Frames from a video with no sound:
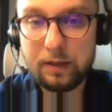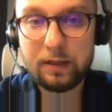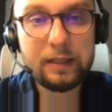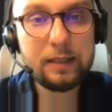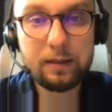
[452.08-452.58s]

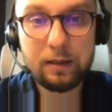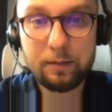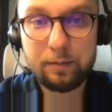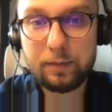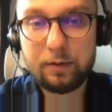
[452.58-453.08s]
easily,
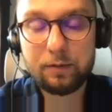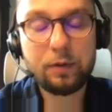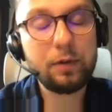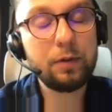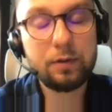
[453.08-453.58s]
because
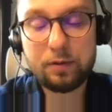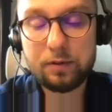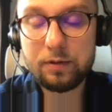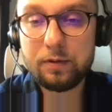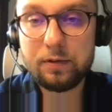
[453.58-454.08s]
what you need to
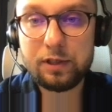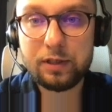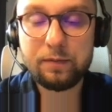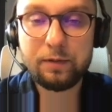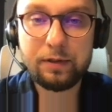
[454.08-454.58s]
do is
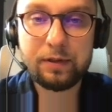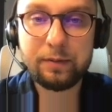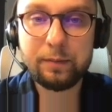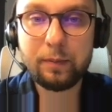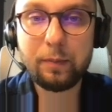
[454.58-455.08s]
just, for
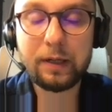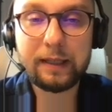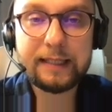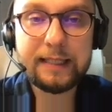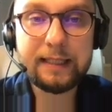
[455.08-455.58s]
example, buy a
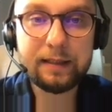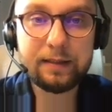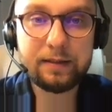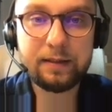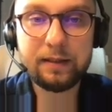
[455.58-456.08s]
ticket,
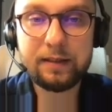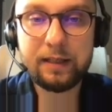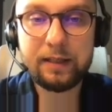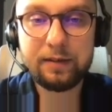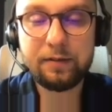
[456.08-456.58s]

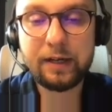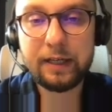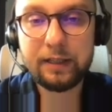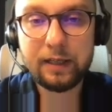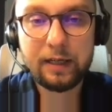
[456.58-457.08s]
take a
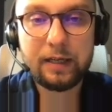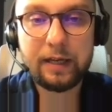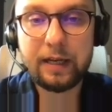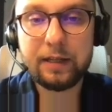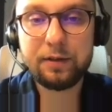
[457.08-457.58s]
train,
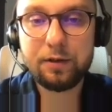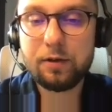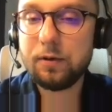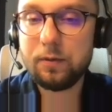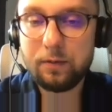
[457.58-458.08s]
and
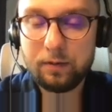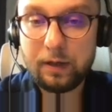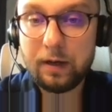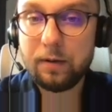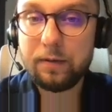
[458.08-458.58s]
go.
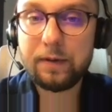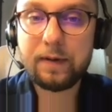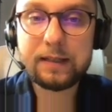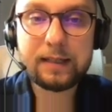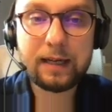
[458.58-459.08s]
On the
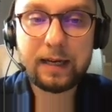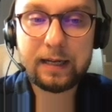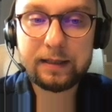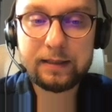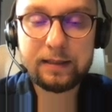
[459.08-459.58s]
other
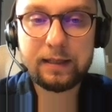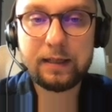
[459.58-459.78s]
hand,